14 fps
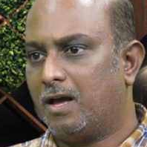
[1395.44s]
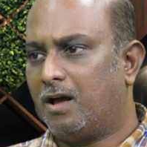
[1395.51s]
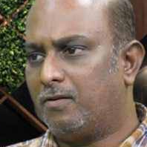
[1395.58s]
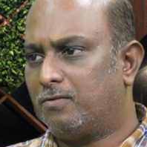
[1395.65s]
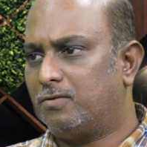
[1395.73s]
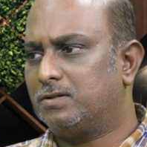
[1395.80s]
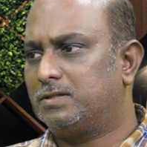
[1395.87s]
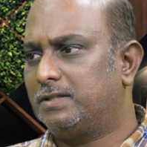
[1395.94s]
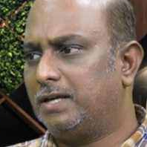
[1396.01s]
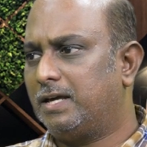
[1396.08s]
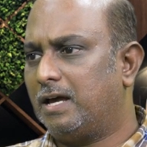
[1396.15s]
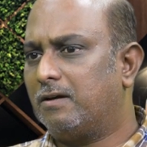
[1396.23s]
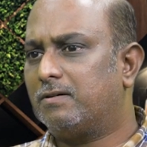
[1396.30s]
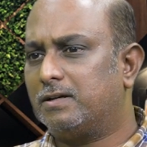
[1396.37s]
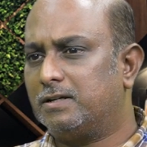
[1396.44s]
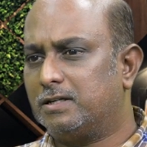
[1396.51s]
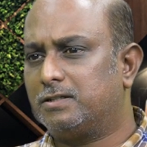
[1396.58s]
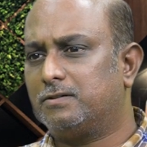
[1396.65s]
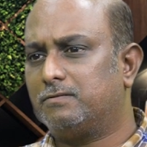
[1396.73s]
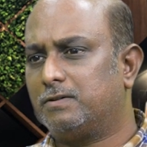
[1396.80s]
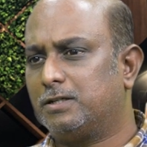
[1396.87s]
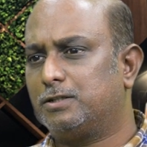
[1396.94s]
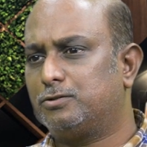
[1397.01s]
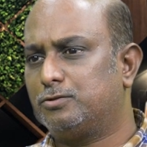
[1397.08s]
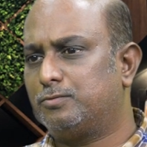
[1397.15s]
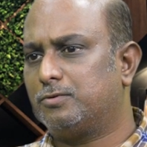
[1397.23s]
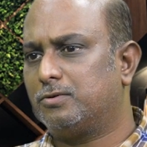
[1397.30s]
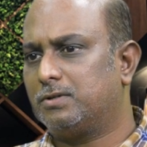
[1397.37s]
Of course, they have conducted 1 or
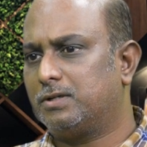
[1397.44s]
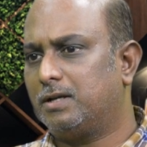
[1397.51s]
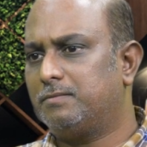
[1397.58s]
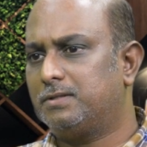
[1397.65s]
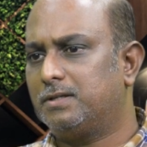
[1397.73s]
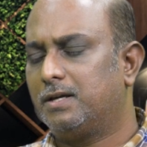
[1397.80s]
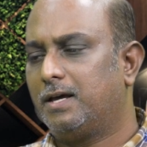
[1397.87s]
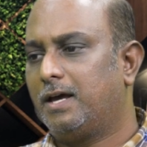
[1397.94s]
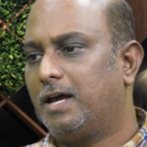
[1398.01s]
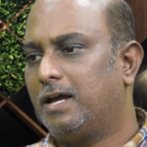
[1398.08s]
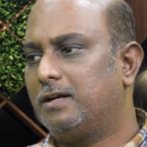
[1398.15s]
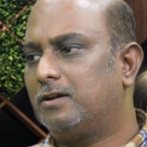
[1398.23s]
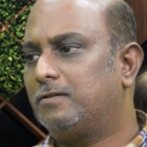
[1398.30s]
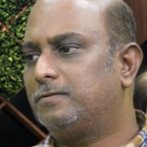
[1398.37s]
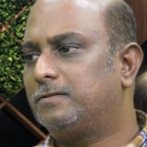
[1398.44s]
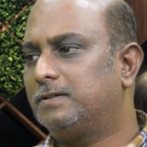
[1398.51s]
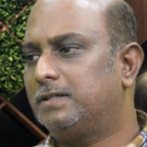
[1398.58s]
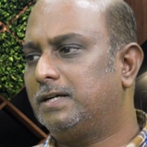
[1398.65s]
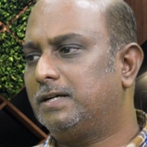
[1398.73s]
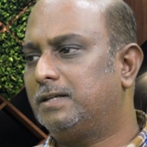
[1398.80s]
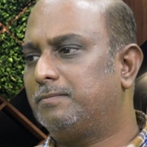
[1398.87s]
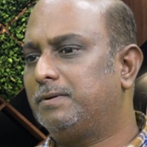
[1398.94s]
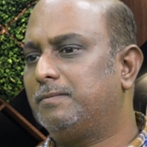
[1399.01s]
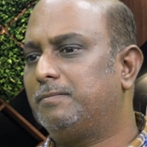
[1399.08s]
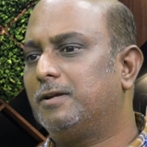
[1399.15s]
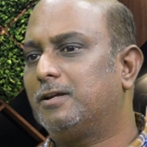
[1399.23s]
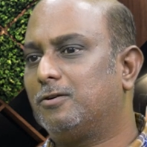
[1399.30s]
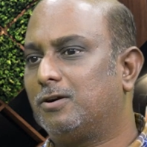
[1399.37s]
2 programs, and after that, the
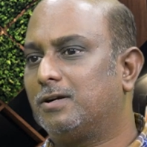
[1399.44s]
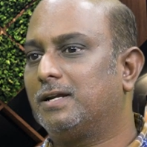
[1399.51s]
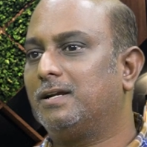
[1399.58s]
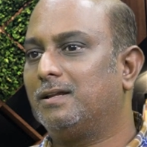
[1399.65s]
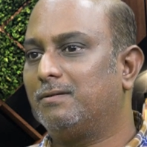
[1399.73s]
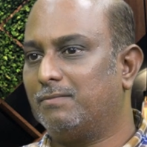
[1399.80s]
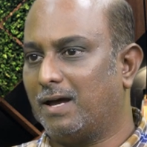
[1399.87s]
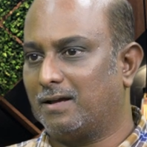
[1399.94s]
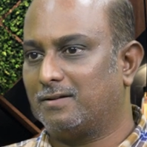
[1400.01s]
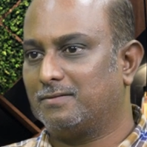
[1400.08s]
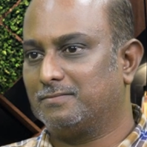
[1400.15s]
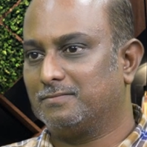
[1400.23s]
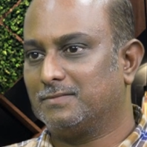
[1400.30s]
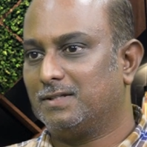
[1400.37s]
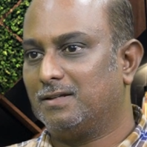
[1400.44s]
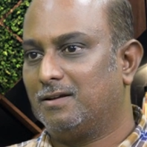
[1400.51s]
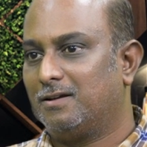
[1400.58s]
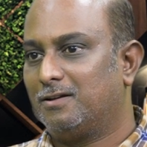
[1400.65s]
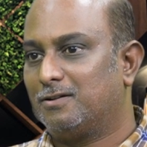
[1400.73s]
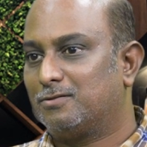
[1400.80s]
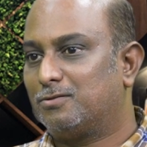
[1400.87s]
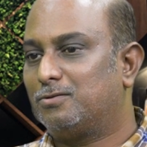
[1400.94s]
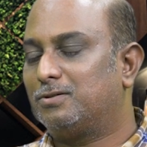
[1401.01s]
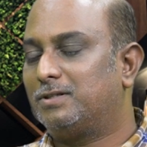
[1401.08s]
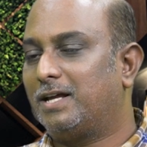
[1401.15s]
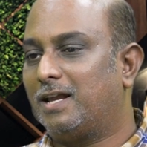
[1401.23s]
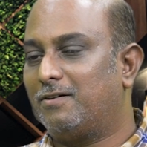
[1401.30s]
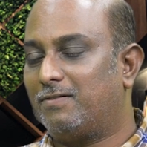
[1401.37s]
people are not turning back. So
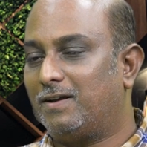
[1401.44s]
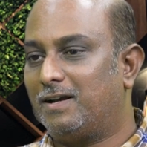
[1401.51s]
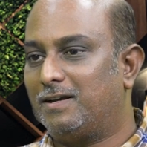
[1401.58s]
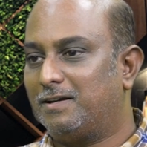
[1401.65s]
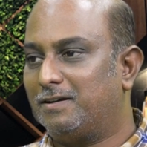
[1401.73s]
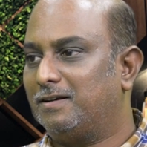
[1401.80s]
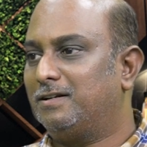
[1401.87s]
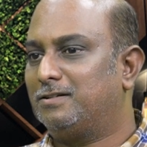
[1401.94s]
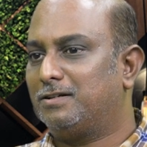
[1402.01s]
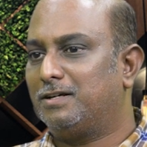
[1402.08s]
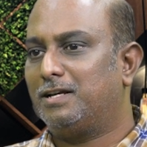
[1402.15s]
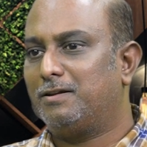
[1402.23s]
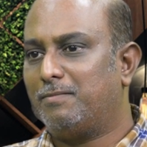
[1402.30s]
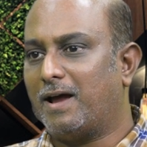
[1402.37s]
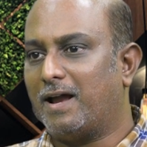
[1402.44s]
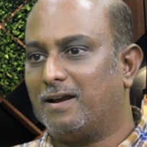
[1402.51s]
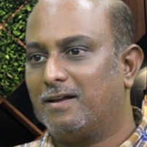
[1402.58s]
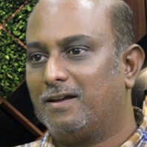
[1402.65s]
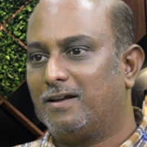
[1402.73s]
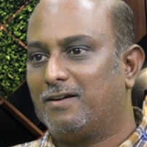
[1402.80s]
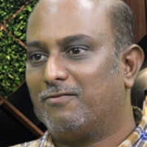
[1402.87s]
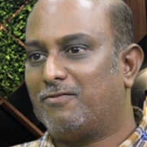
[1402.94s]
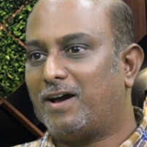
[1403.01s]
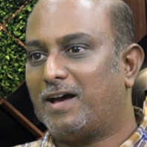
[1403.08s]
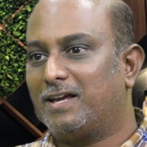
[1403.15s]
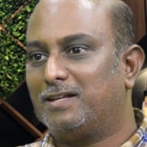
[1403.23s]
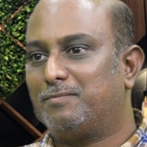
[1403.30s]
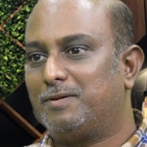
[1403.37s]
then I felt it's really bad.
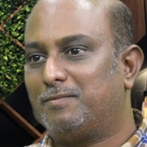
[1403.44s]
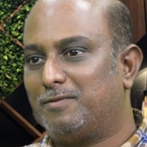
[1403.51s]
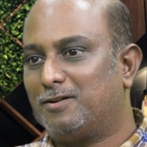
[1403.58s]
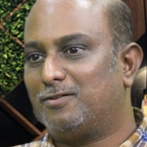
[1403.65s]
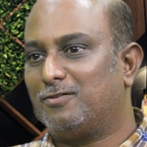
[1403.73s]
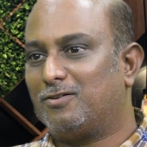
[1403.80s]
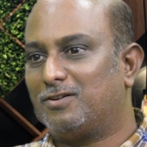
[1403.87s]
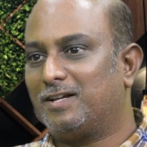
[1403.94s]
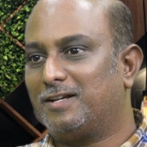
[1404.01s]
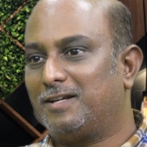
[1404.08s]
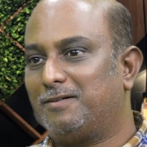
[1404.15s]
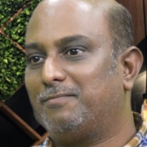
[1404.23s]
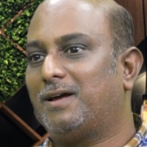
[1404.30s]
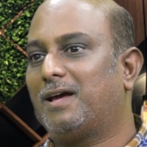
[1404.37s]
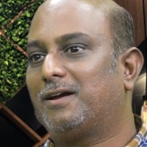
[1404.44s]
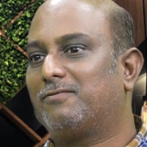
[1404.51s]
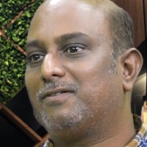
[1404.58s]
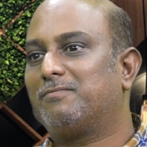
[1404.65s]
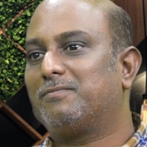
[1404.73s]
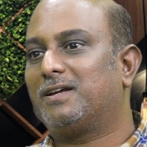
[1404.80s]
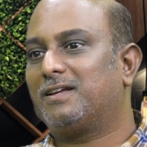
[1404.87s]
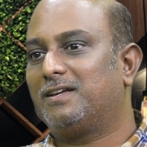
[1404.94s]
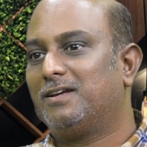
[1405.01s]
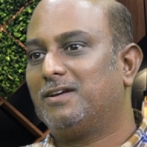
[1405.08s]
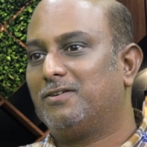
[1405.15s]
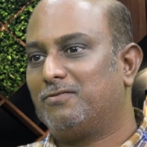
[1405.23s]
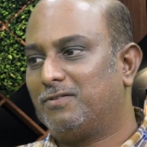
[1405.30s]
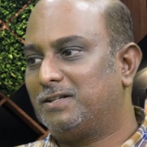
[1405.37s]
Why the people are not turning back
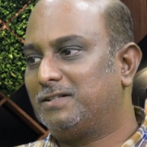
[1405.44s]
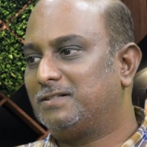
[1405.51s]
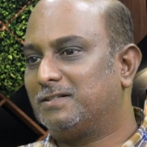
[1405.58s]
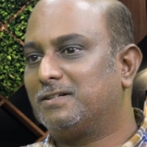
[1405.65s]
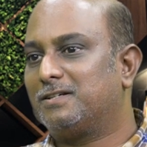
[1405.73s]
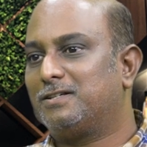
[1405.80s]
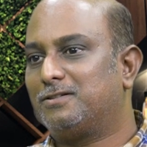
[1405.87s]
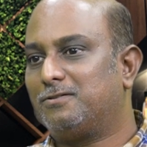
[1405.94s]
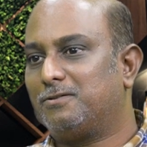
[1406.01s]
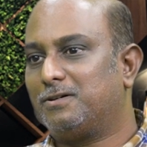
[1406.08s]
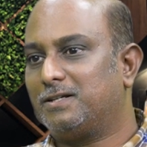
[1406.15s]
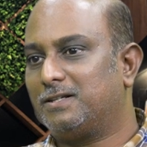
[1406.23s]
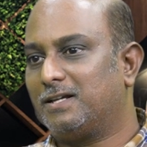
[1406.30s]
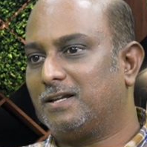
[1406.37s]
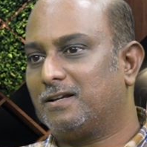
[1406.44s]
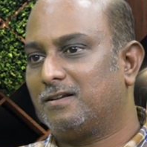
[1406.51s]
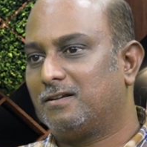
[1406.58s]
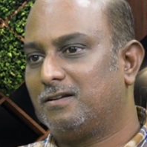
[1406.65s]
when sir is going there?